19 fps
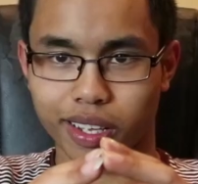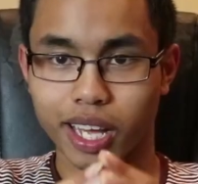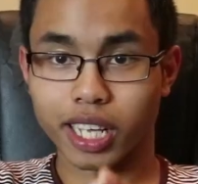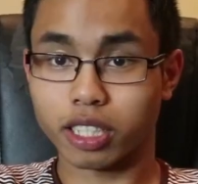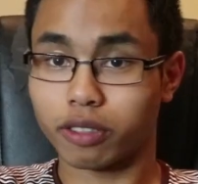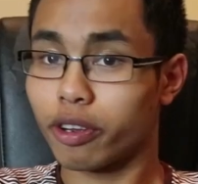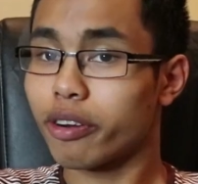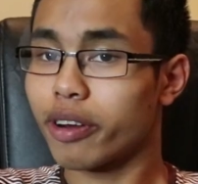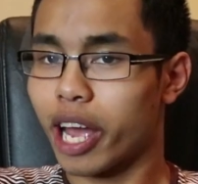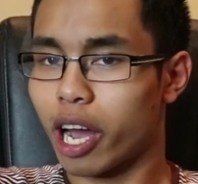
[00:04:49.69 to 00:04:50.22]
It's
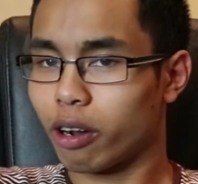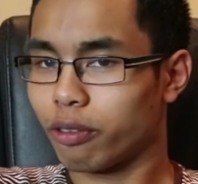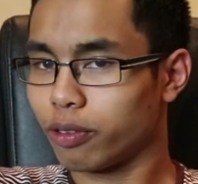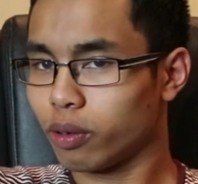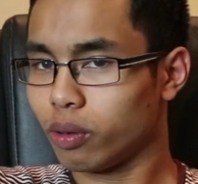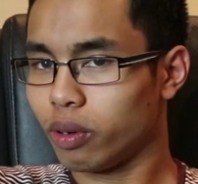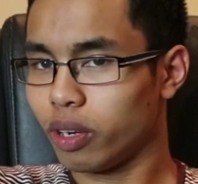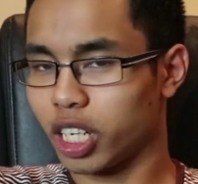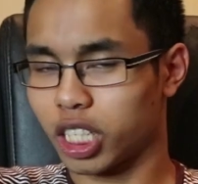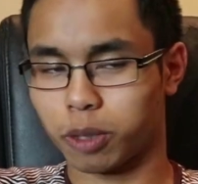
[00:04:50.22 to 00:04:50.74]
very
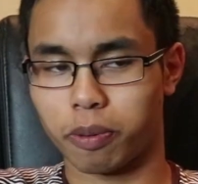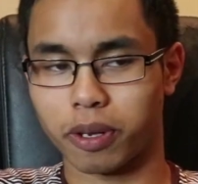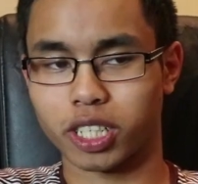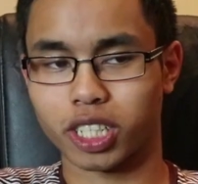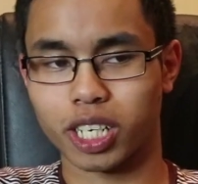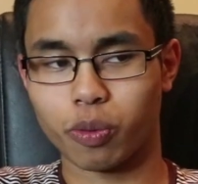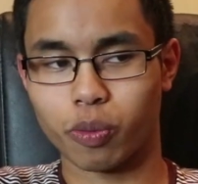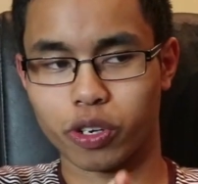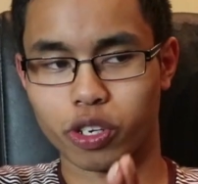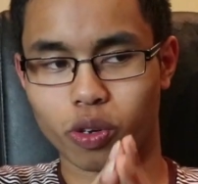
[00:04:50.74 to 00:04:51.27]
helpful,
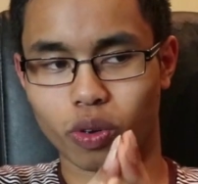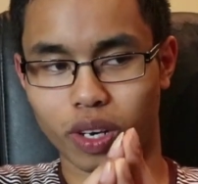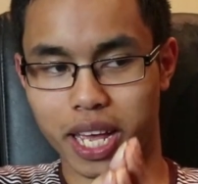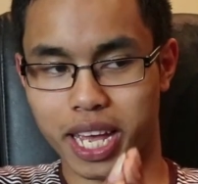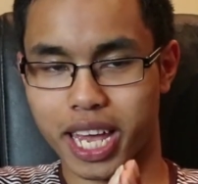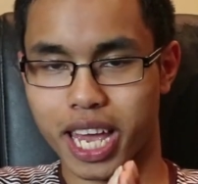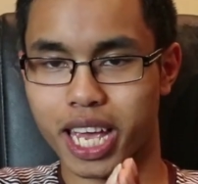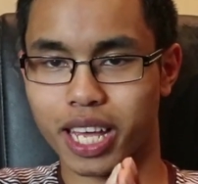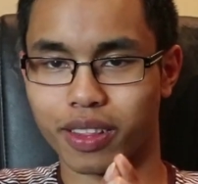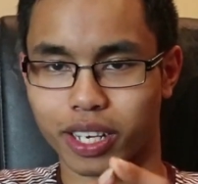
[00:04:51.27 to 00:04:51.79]
especially when you're
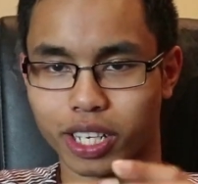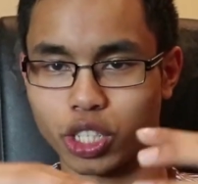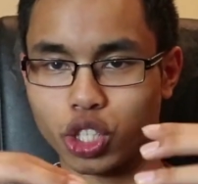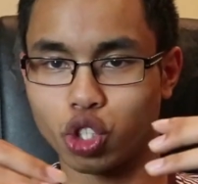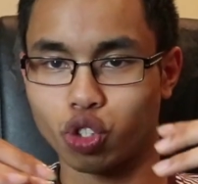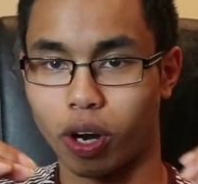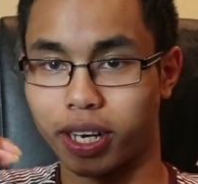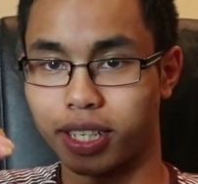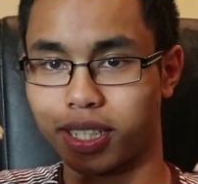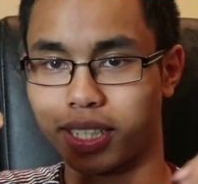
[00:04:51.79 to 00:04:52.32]
linking the
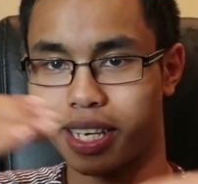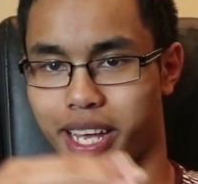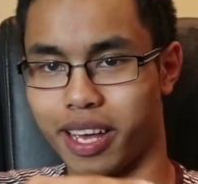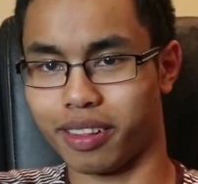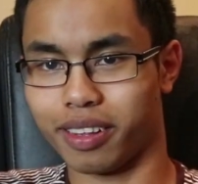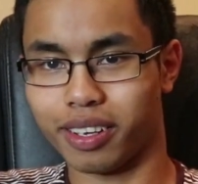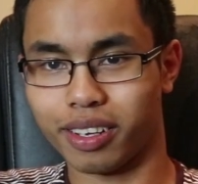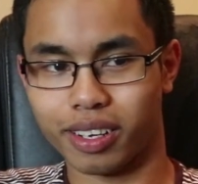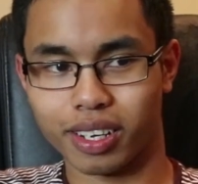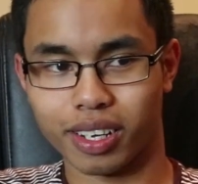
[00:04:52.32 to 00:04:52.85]
constraints
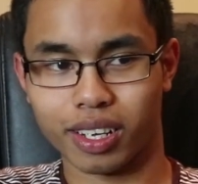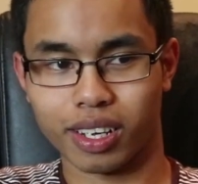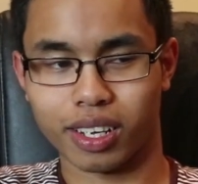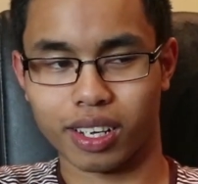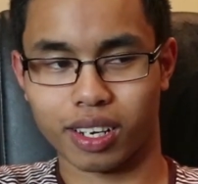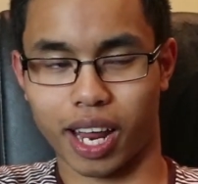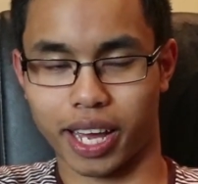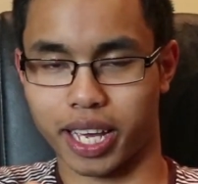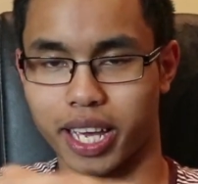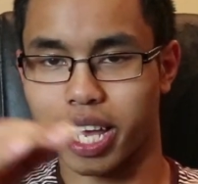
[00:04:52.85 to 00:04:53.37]
together.
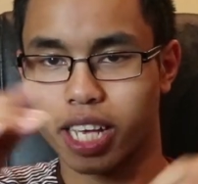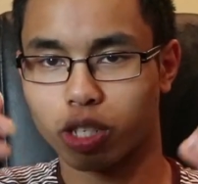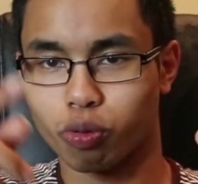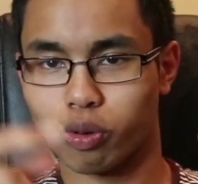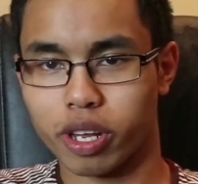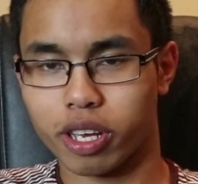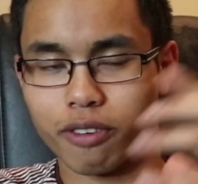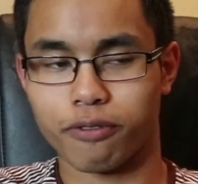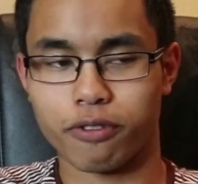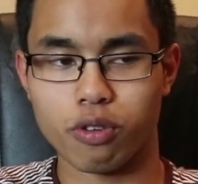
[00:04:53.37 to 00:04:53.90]
Like it gets
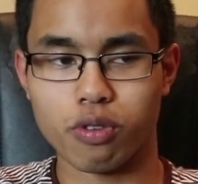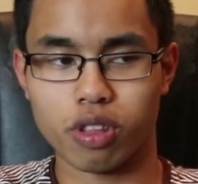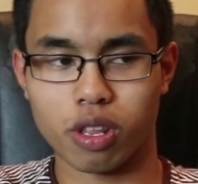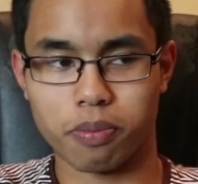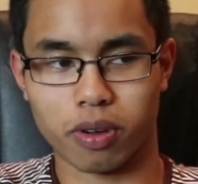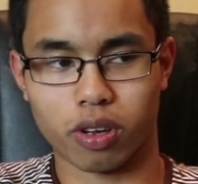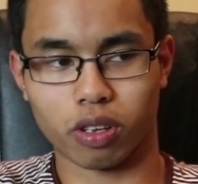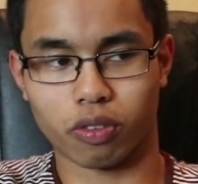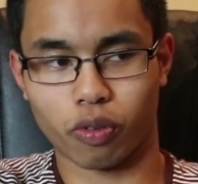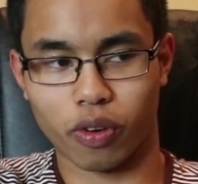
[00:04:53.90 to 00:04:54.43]
really confusing
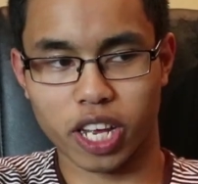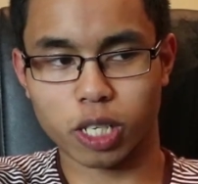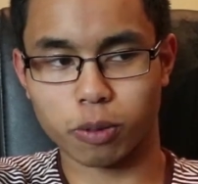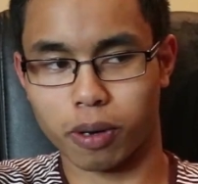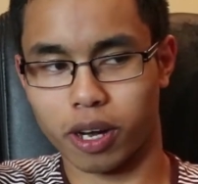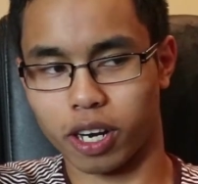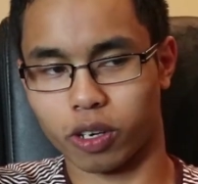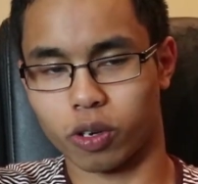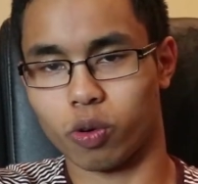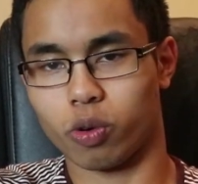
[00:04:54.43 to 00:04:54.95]
because for each
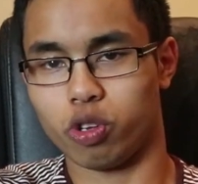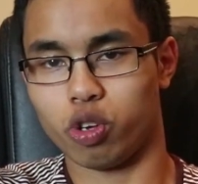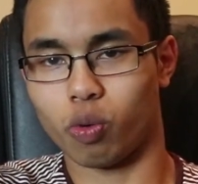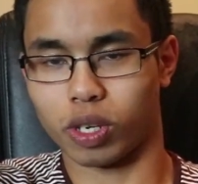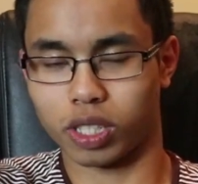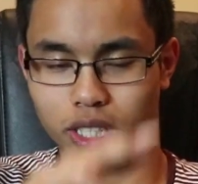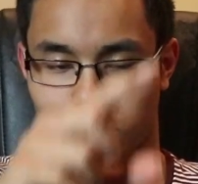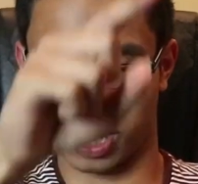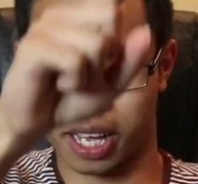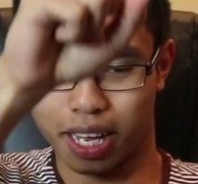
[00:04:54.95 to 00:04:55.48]
particle you
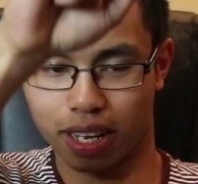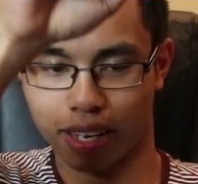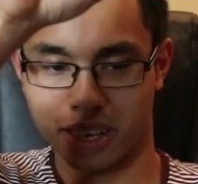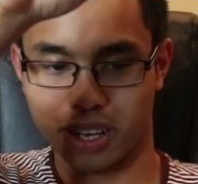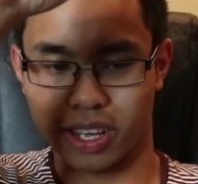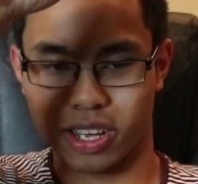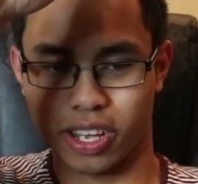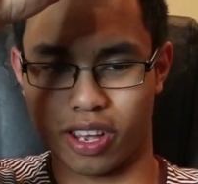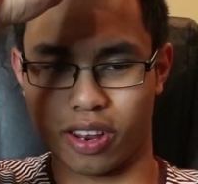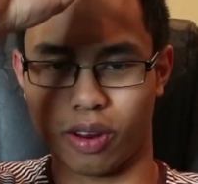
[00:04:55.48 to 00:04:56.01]
want to link,
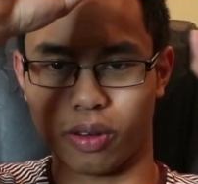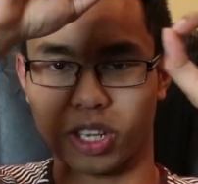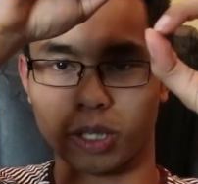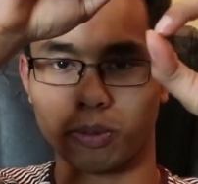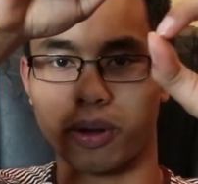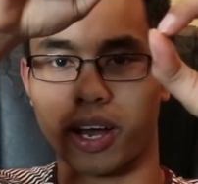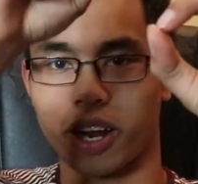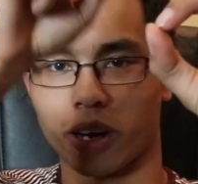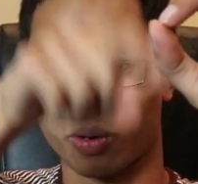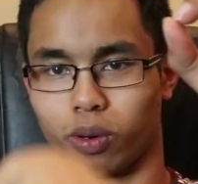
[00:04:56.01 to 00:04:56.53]
you know, this
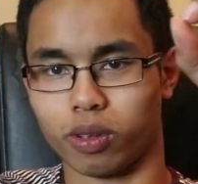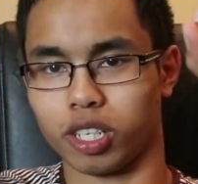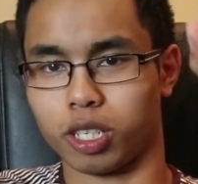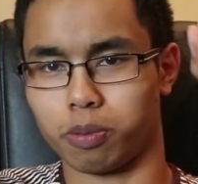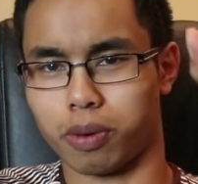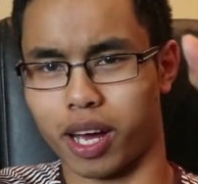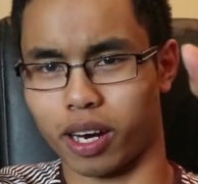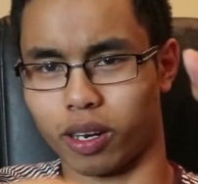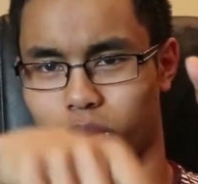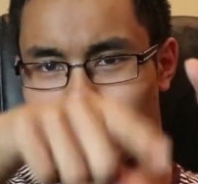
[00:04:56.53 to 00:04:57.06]
particle to this
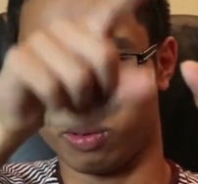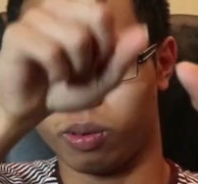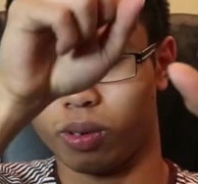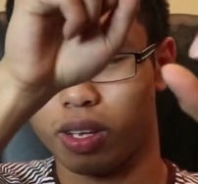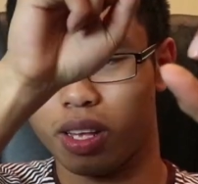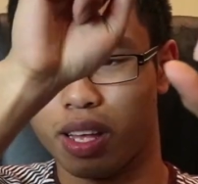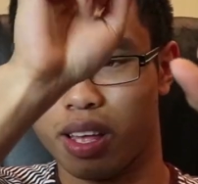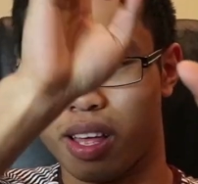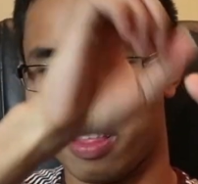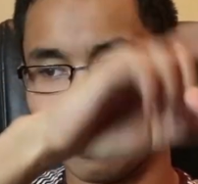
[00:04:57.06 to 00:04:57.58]
particle,
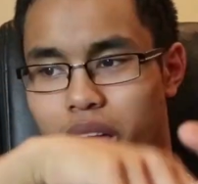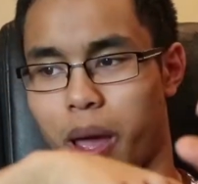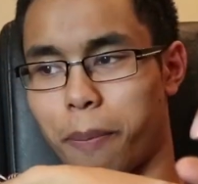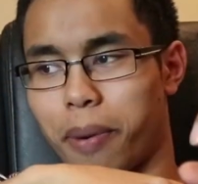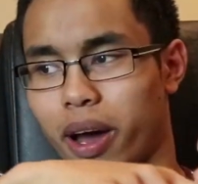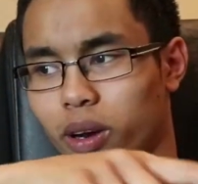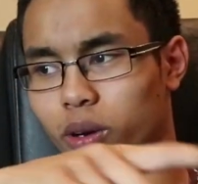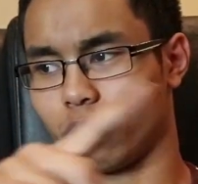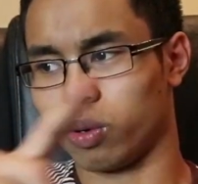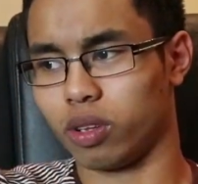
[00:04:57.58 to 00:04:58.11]
that
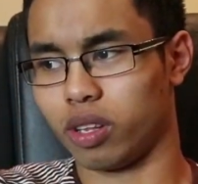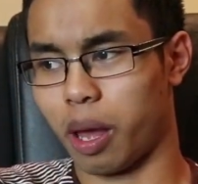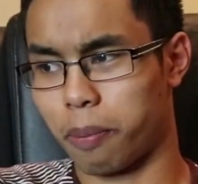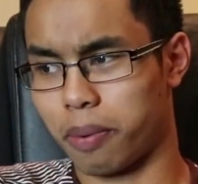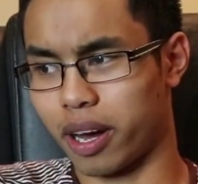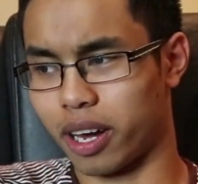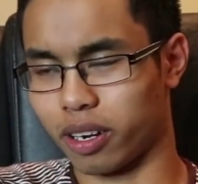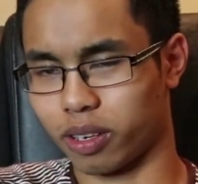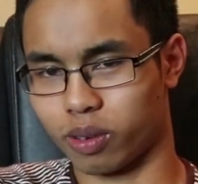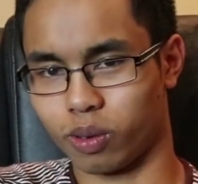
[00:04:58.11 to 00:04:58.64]
particle to that
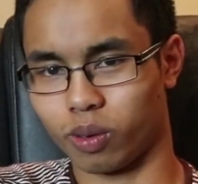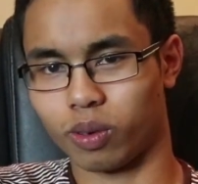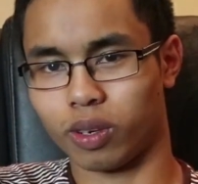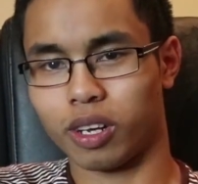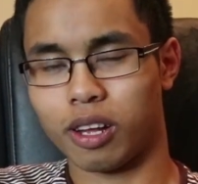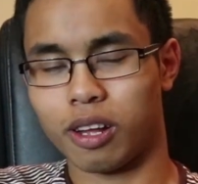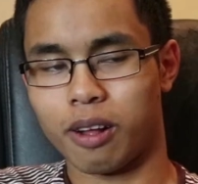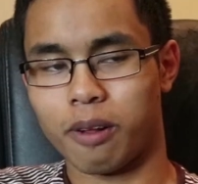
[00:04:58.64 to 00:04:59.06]
particle.